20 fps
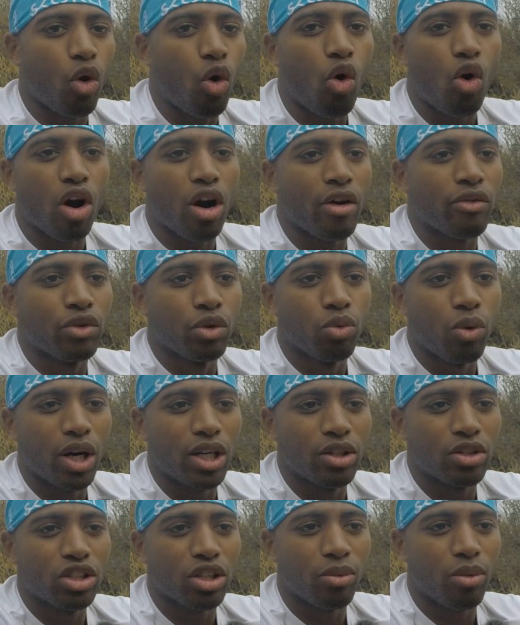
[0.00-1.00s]
Or if you're
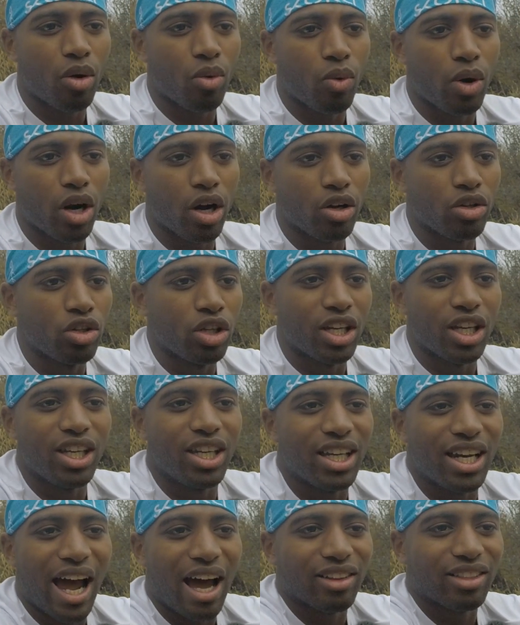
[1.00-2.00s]
running somewhere where you can
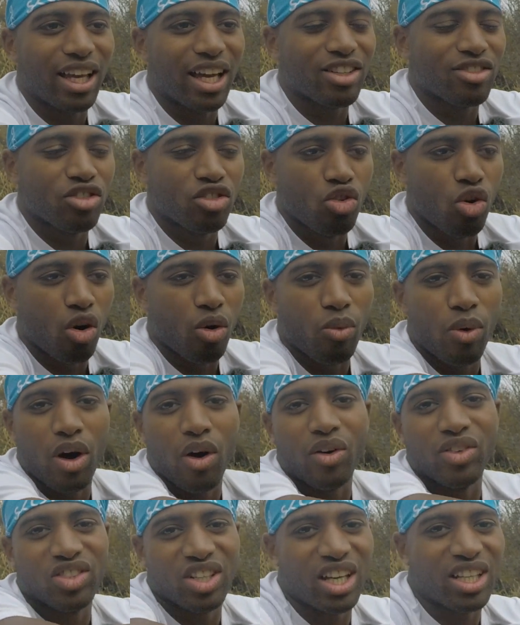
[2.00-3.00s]
get out that door
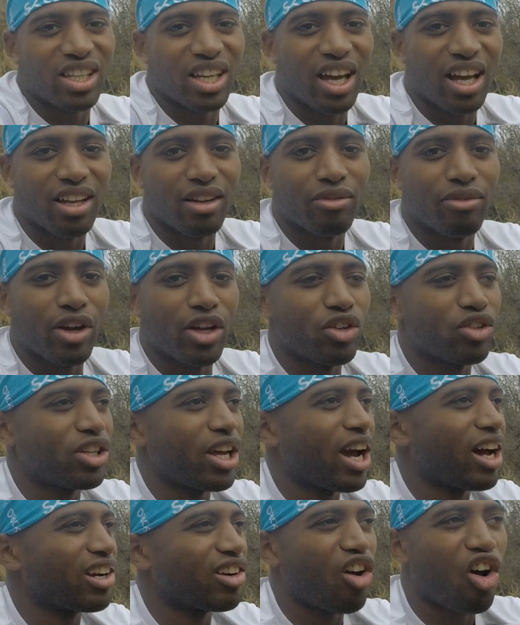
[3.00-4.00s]
well and take the elevator
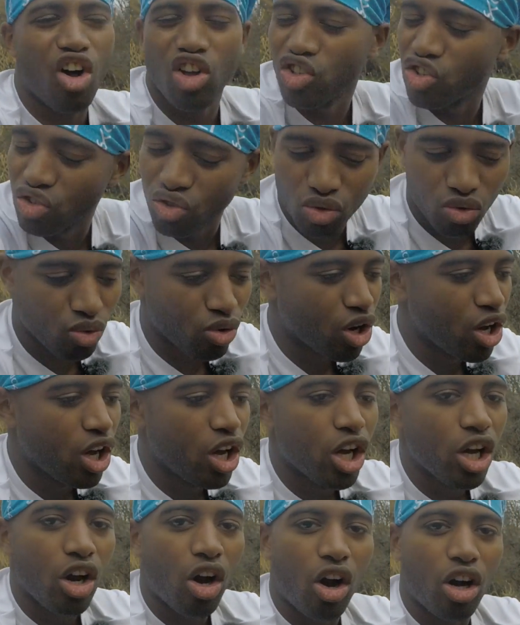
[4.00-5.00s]
down, also
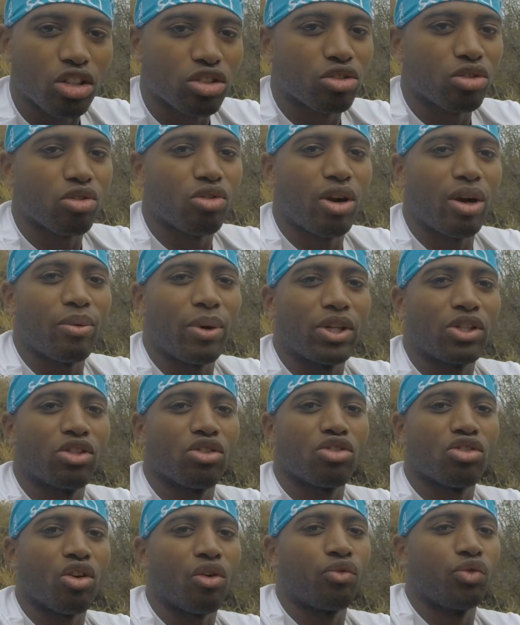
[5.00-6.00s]
a great way
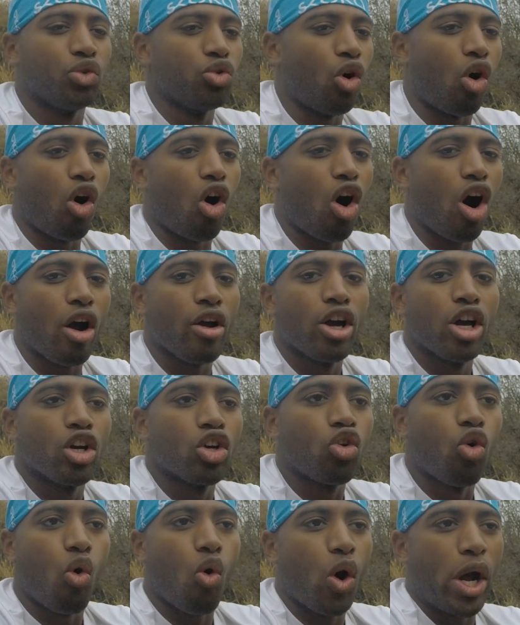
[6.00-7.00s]
too. So if you are
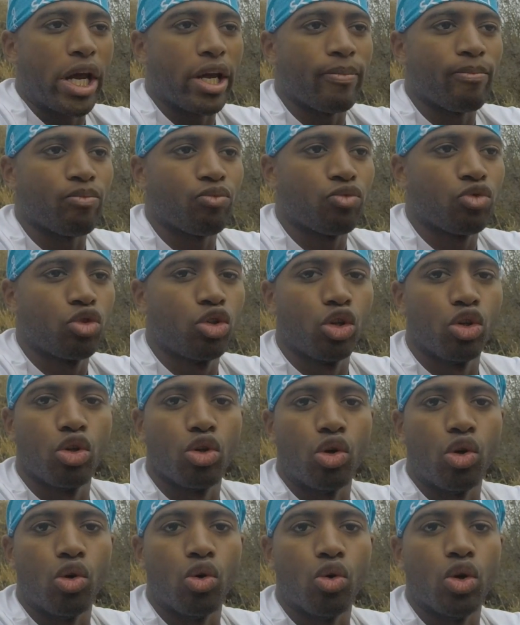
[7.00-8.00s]
going
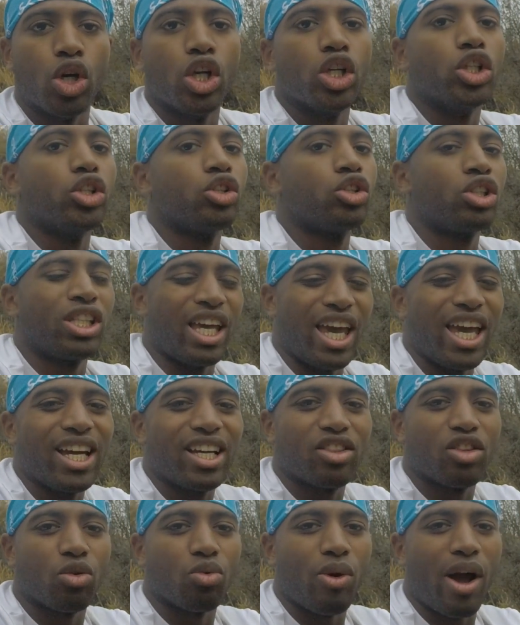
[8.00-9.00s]
to
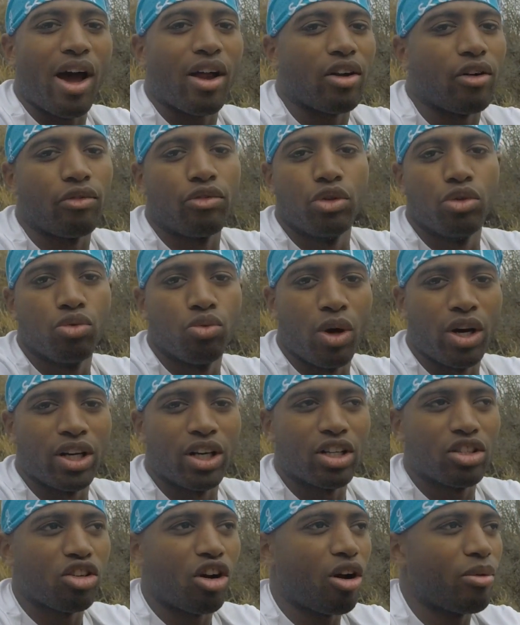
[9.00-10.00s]
take the route of you
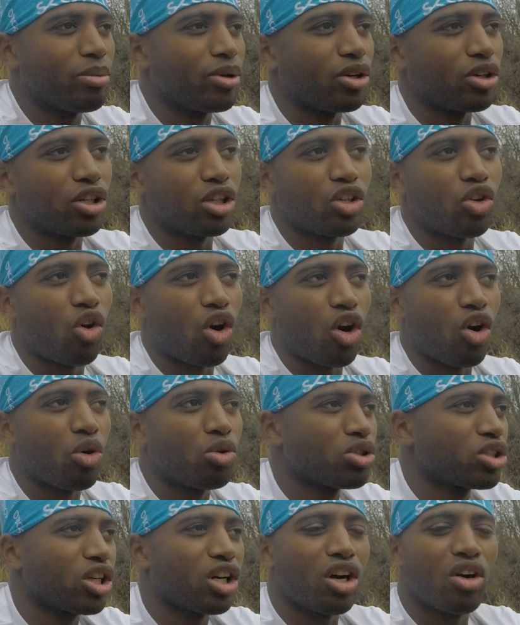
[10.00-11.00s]
running a tall building or a
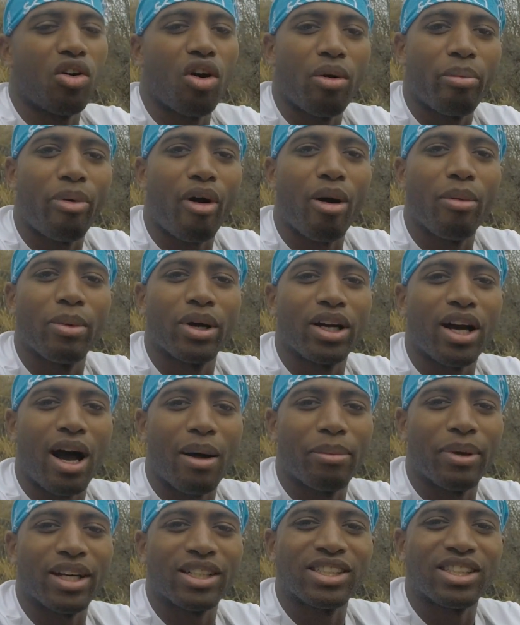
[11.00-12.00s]
hotel or apartment
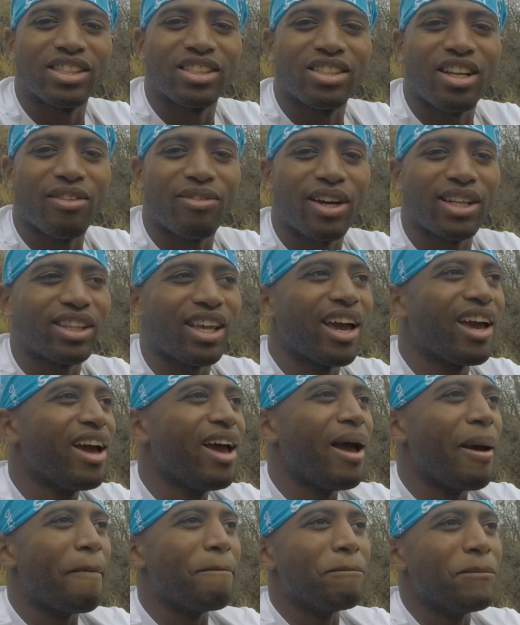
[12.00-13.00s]
complex and stuff like
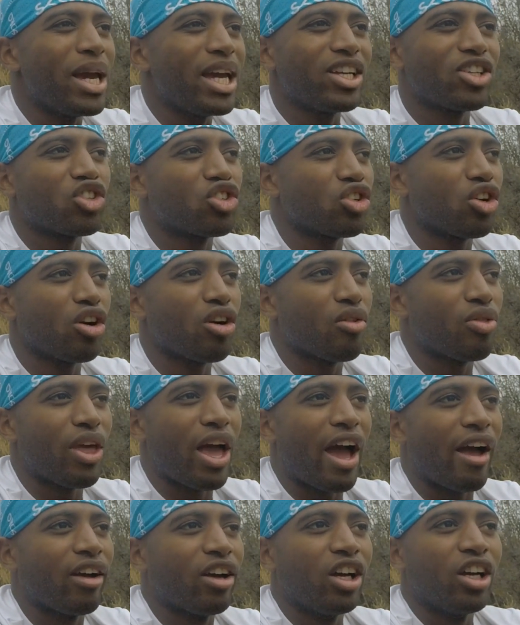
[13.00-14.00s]
that, make sure
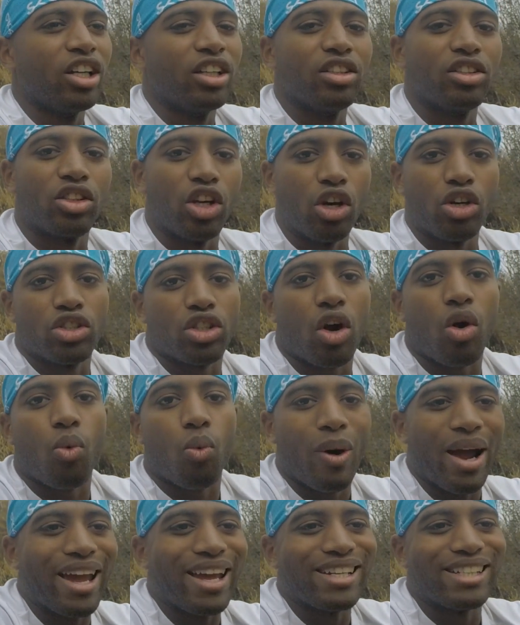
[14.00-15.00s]
that there's a
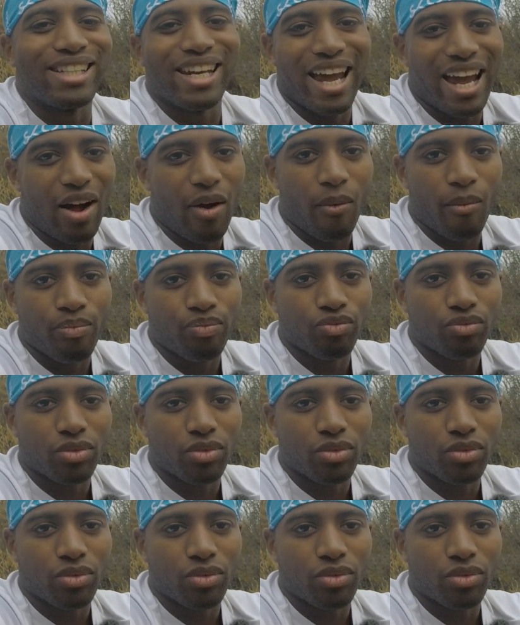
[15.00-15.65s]
way down.